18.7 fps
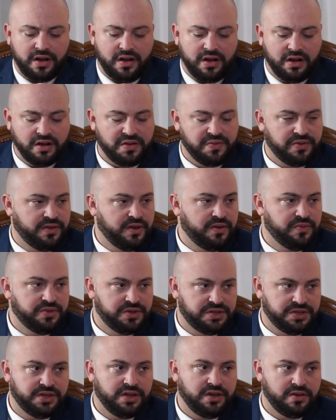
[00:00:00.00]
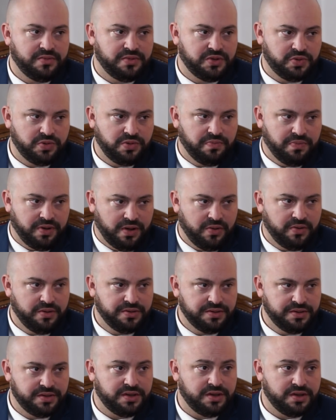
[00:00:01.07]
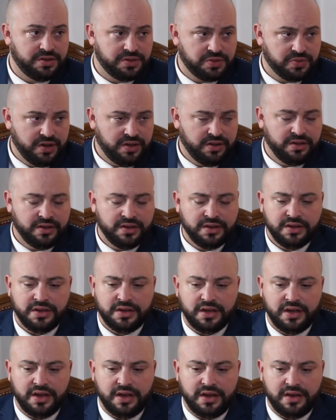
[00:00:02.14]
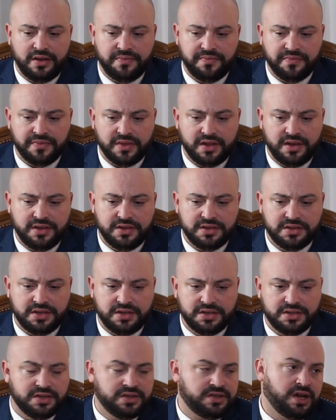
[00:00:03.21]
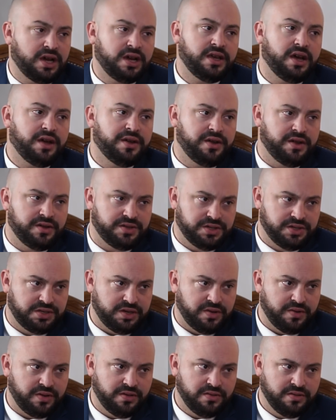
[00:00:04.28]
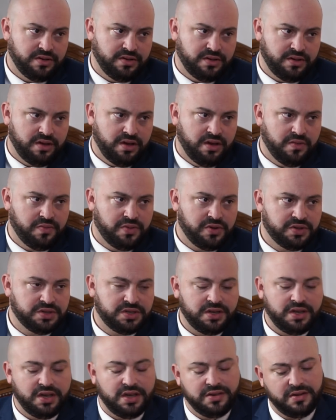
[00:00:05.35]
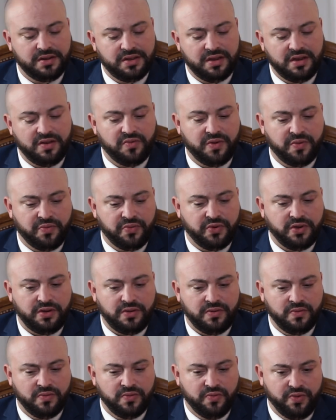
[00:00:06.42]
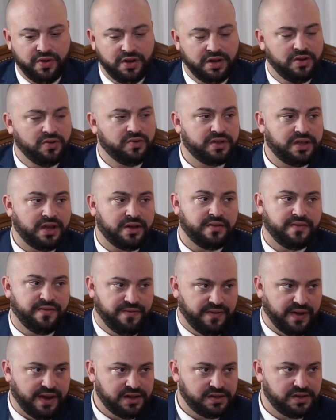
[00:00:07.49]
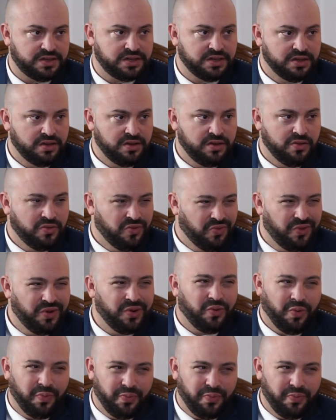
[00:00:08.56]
argument that we're seeing between Poland and Israel is entirely unnecessary. Because at the end of the day, when we really look down at facts, we're all